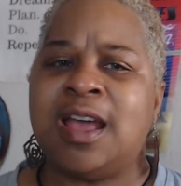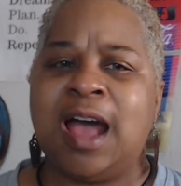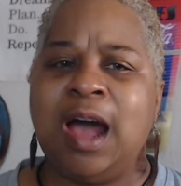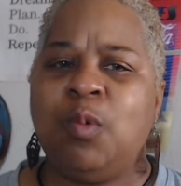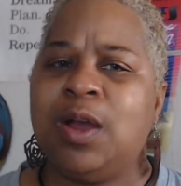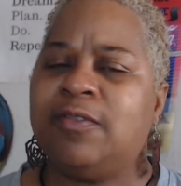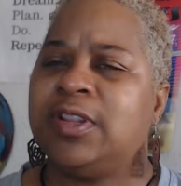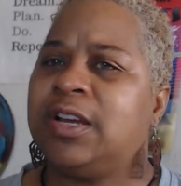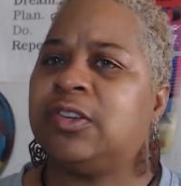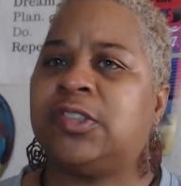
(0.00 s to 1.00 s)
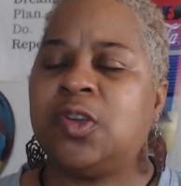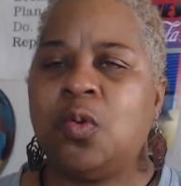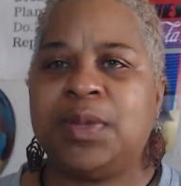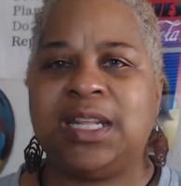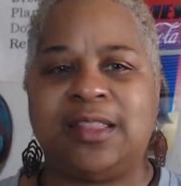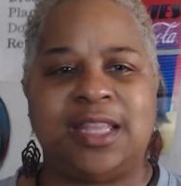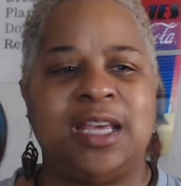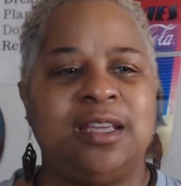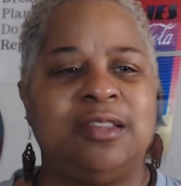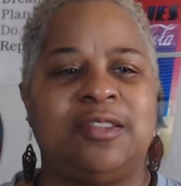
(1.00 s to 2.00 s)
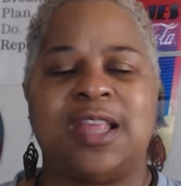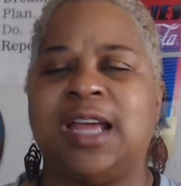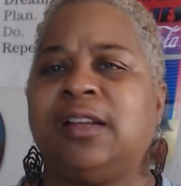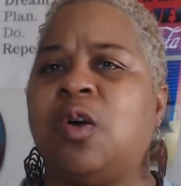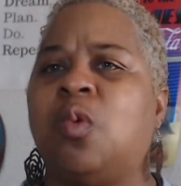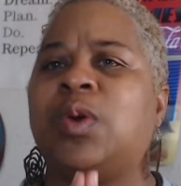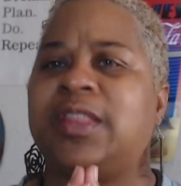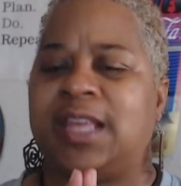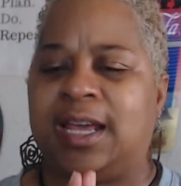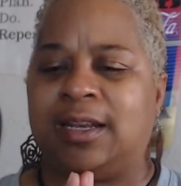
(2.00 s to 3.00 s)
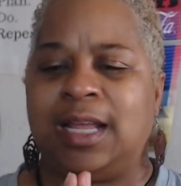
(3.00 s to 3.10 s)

However, there are so many things that go with that.